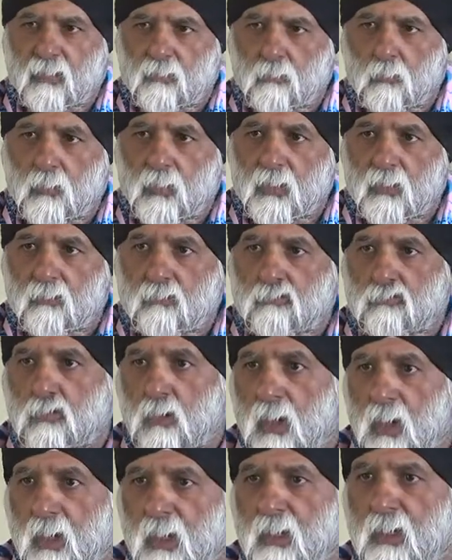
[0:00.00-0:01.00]
that we
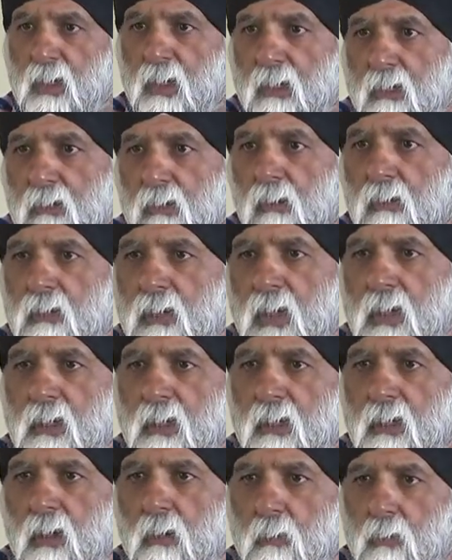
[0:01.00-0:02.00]
try and inculcate
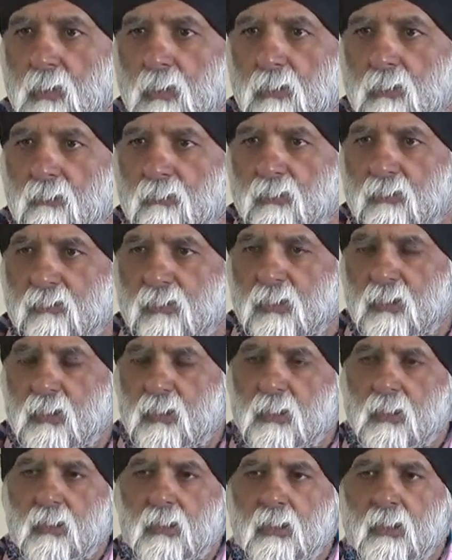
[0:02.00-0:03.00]
in our university.
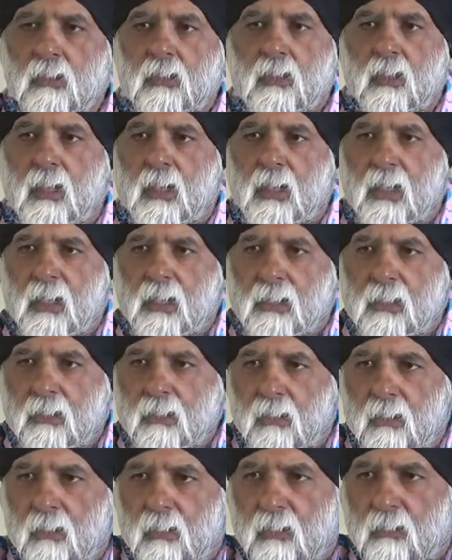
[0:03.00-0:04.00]
And
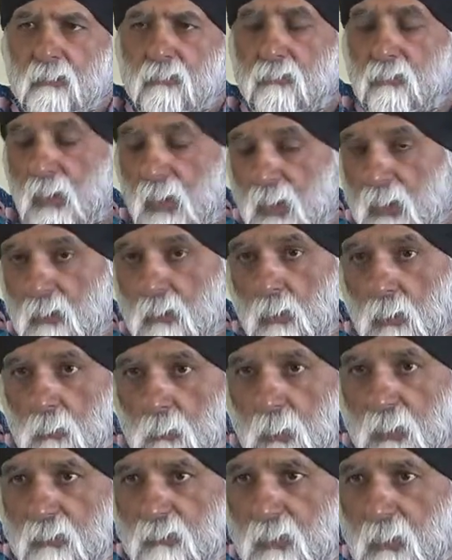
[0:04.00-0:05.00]
it's very
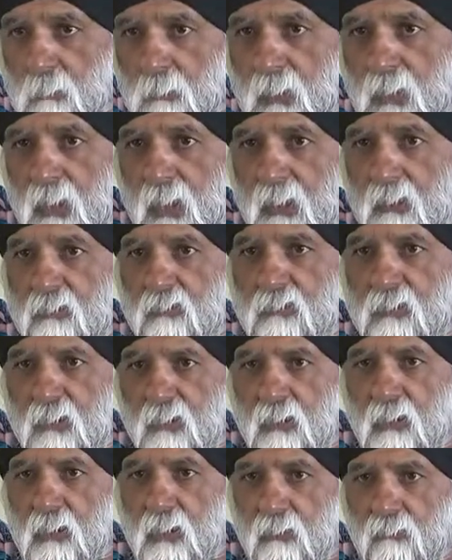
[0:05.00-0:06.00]
good when somebody
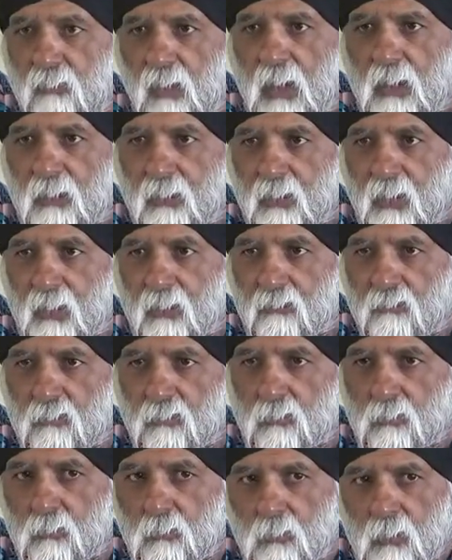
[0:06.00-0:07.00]
externally validates
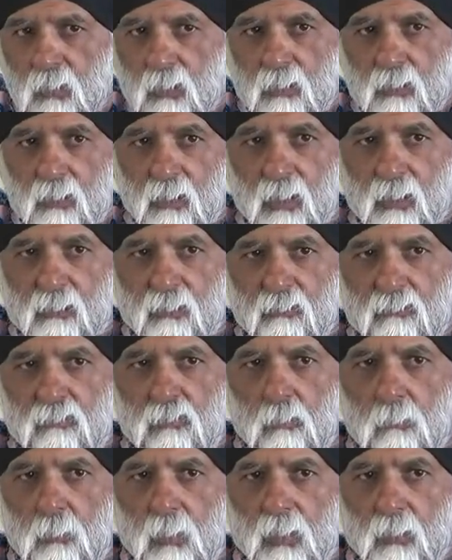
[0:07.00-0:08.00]
you, and there's
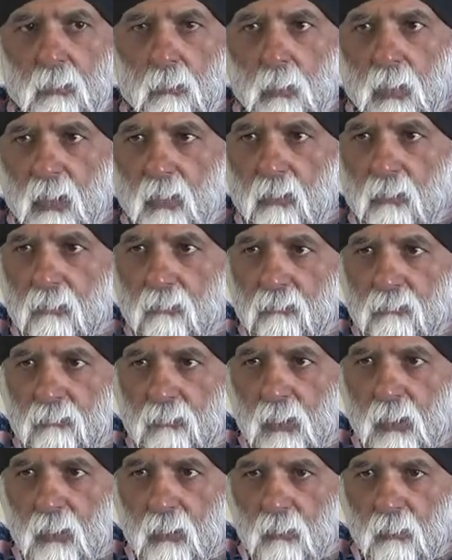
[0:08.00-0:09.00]
no better way of
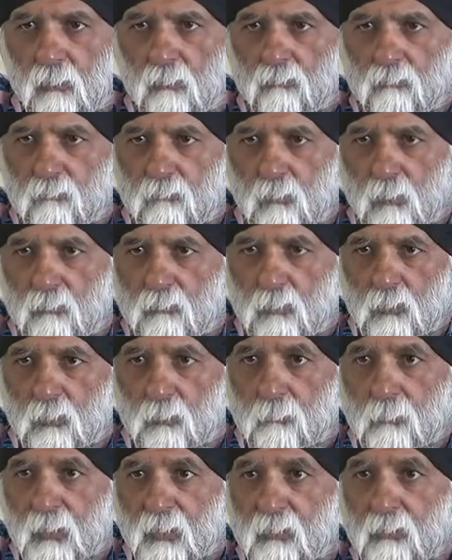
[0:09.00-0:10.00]

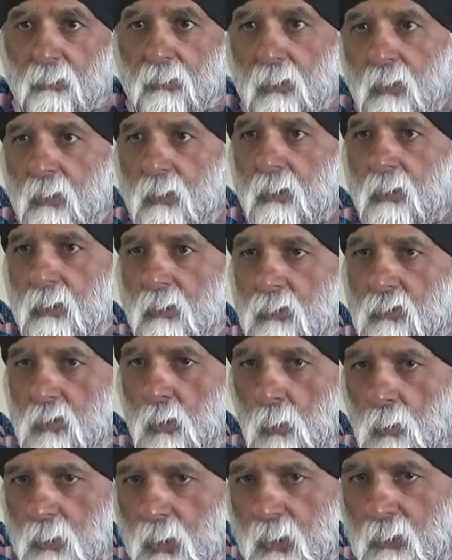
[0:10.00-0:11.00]
being
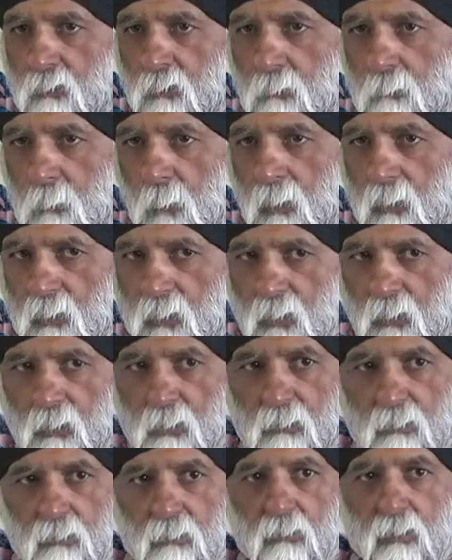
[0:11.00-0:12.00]
told that you're part of the
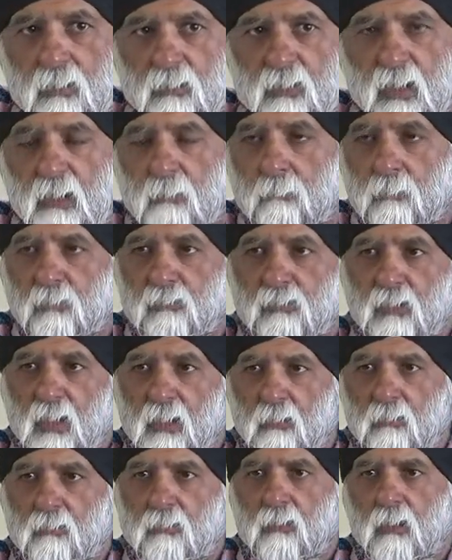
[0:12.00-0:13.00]

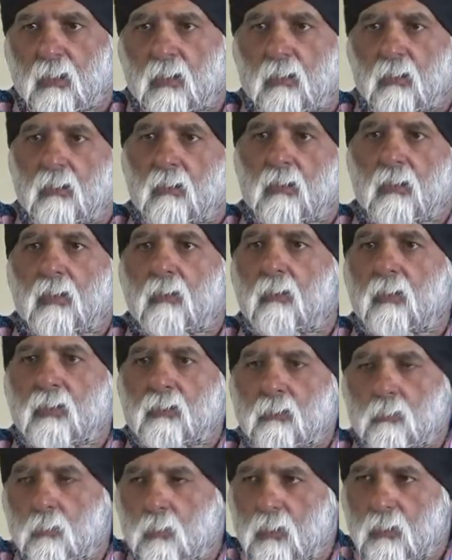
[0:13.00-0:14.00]
10%
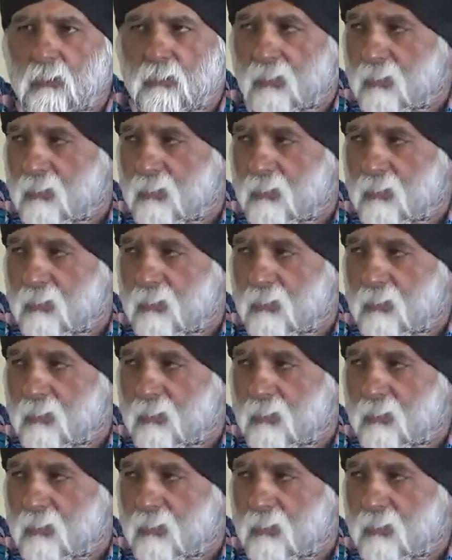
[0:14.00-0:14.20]
in the world.